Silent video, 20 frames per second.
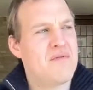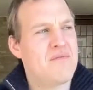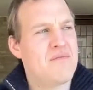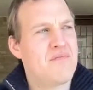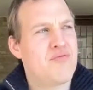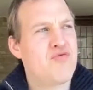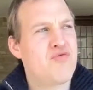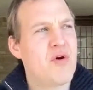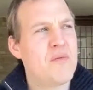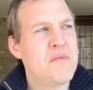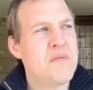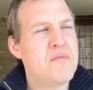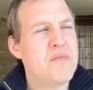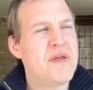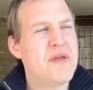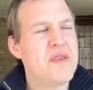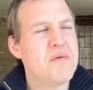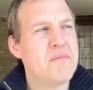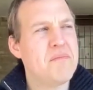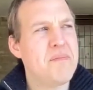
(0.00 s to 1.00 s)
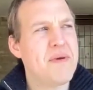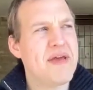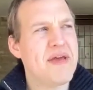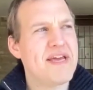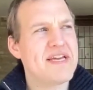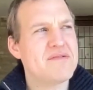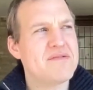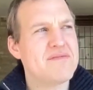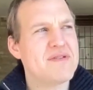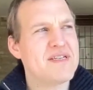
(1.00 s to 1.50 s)
probably the
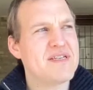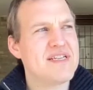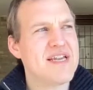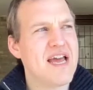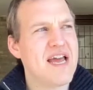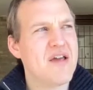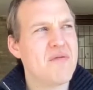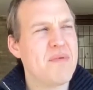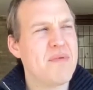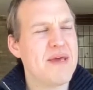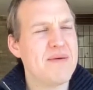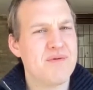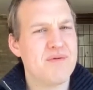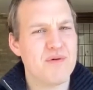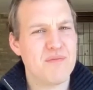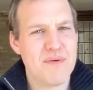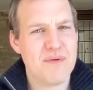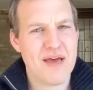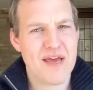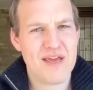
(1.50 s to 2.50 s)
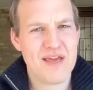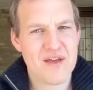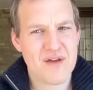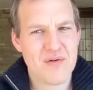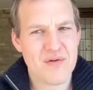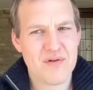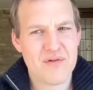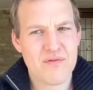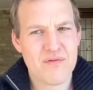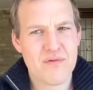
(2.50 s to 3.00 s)
biggest mistake people make
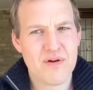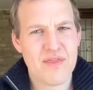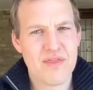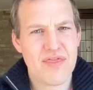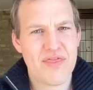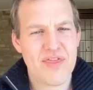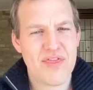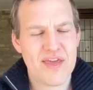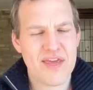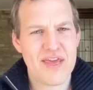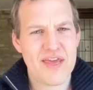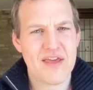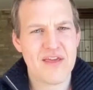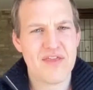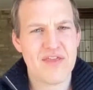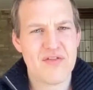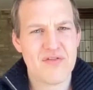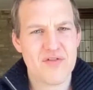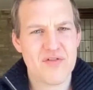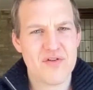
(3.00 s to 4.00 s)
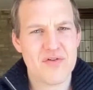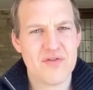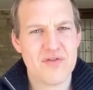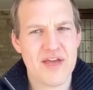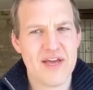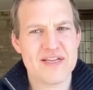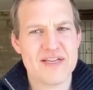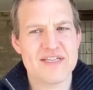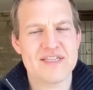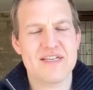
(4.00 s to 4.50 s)
when thinking through
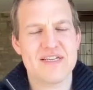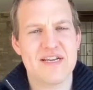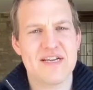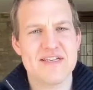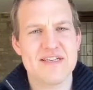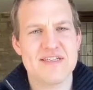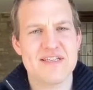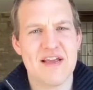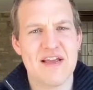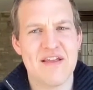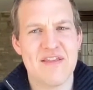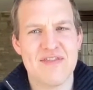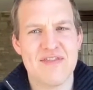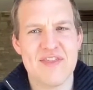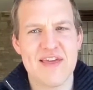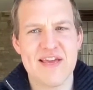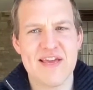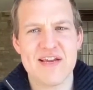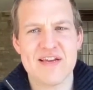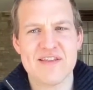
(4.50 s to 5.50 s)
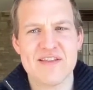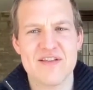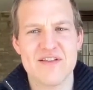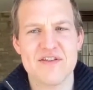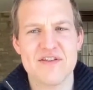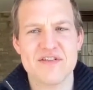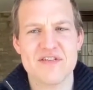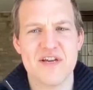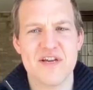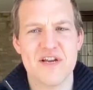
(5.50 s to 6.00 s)
this is they think that
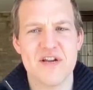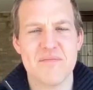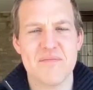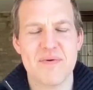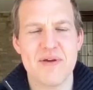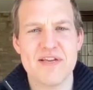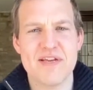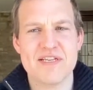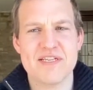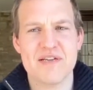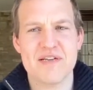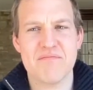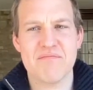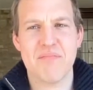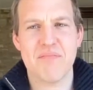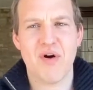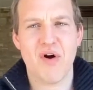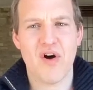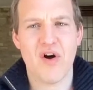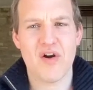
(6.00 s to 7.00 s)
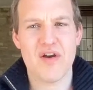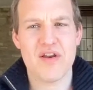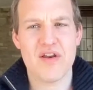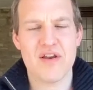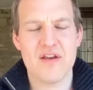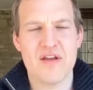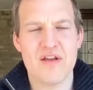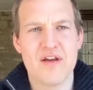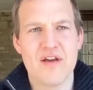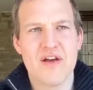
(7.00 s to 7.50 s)
there's going to be some
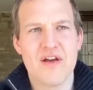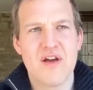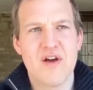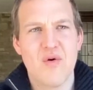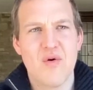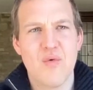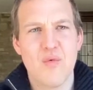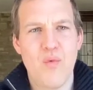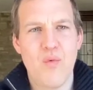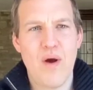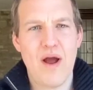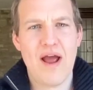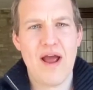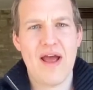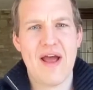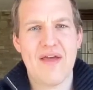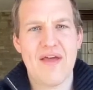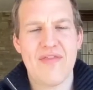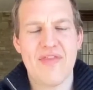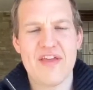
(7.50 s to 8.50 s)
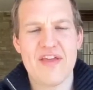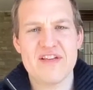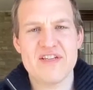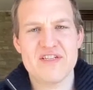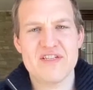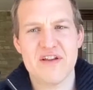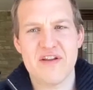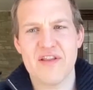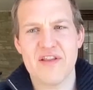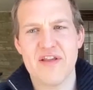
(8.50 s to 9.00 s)
point where they
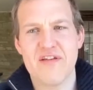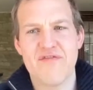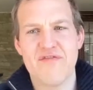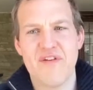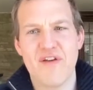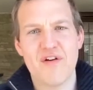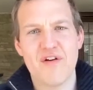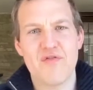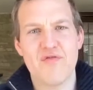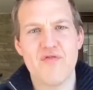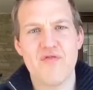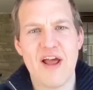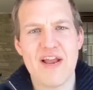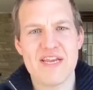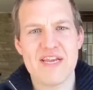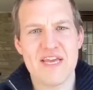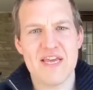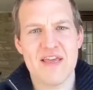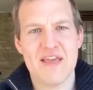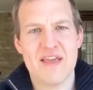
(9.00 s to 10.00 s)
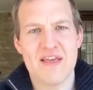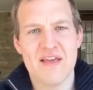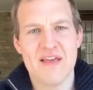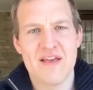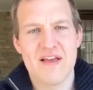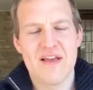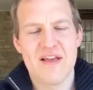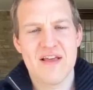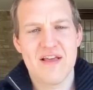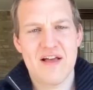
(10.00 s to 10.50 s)
suddenly feel ready.
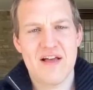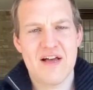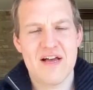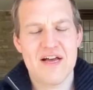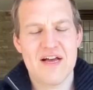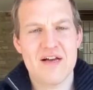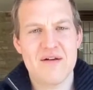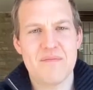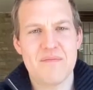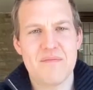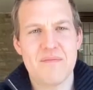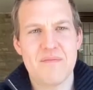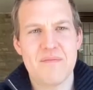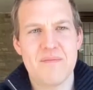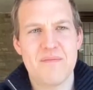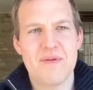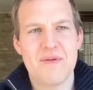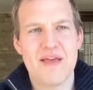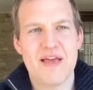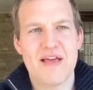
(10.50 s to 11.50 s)
They're